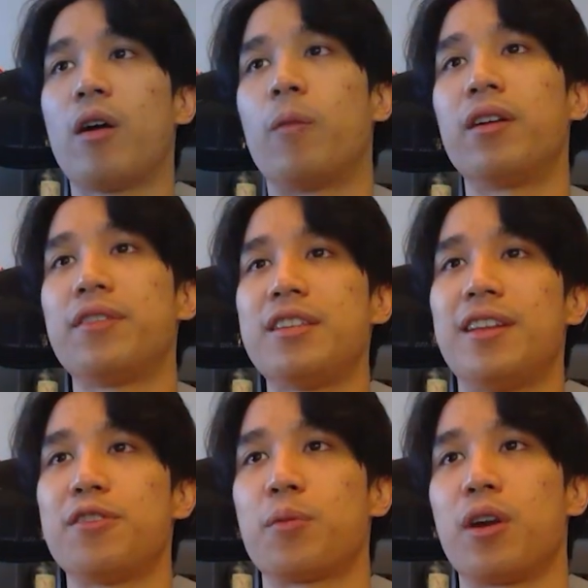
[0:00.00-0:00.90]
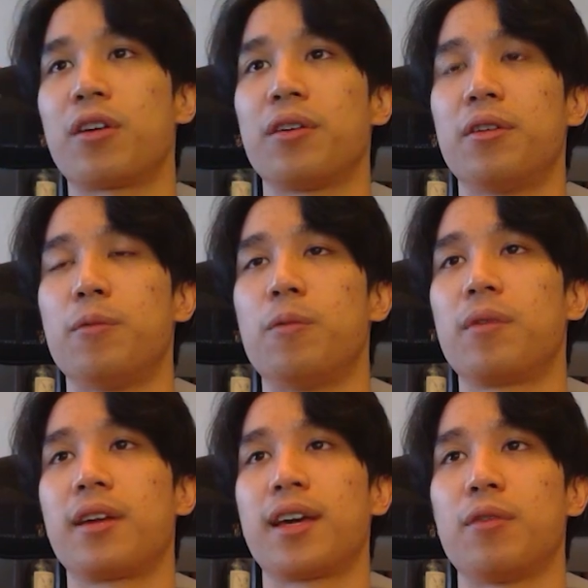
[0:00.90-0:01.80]
One of these days we are going to
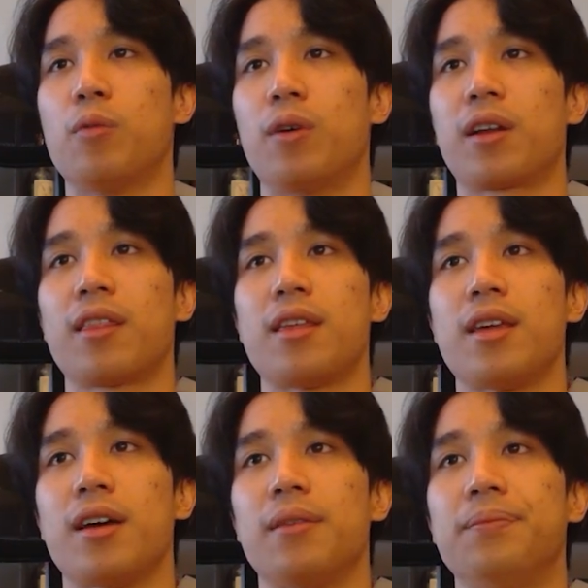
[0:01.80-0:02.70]
kind of work the